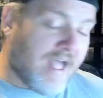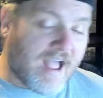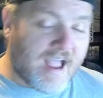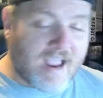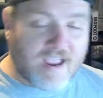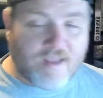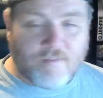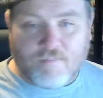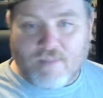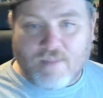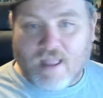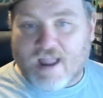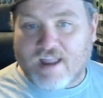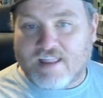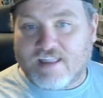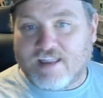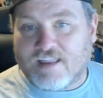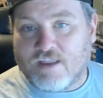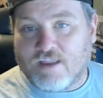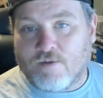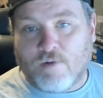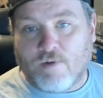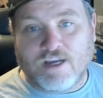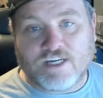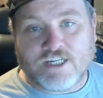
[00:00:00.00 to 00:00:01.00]
am not in
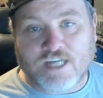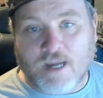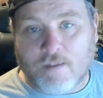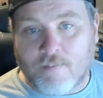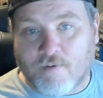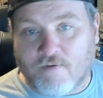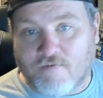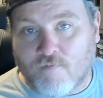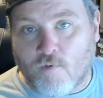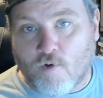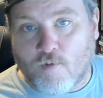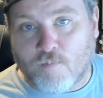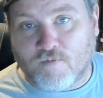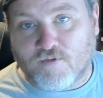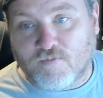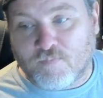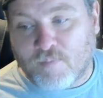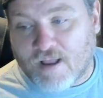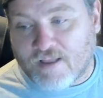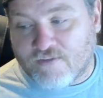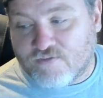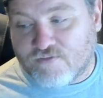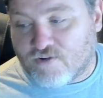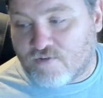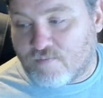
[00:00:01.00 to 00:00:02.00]
any way, shape, or form
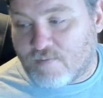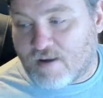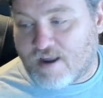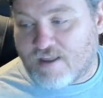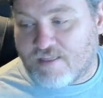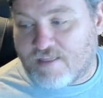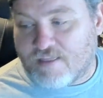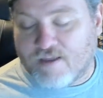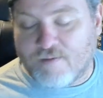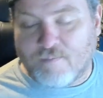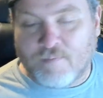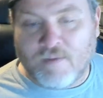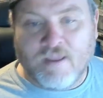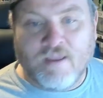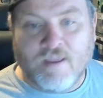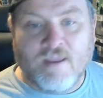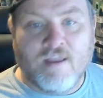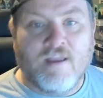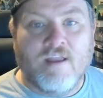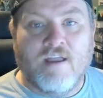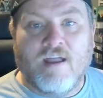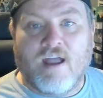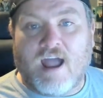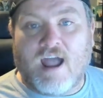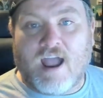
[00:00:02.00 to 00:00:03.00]
sponsored by them.
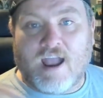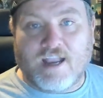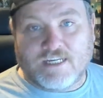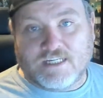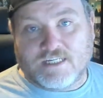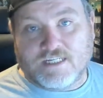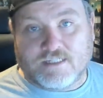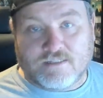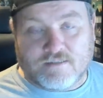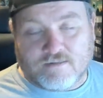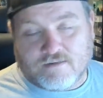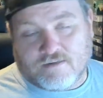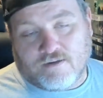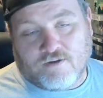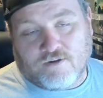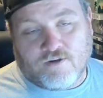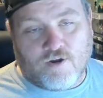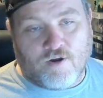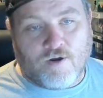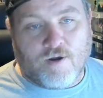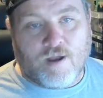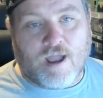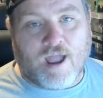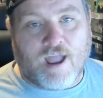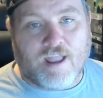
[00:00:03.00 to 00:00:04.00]
I just, you
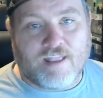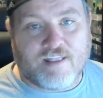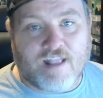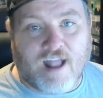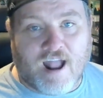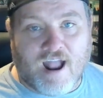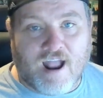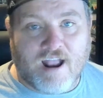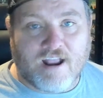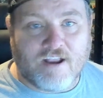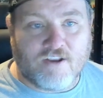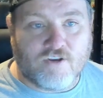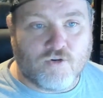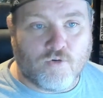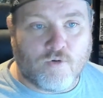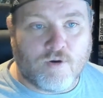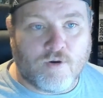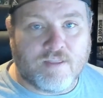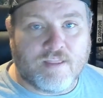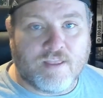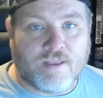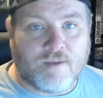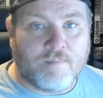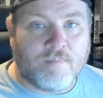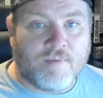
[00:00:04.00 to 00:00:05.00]
know, I enjoy
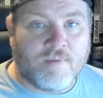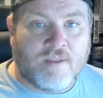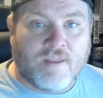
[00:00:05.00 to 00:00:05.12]
them.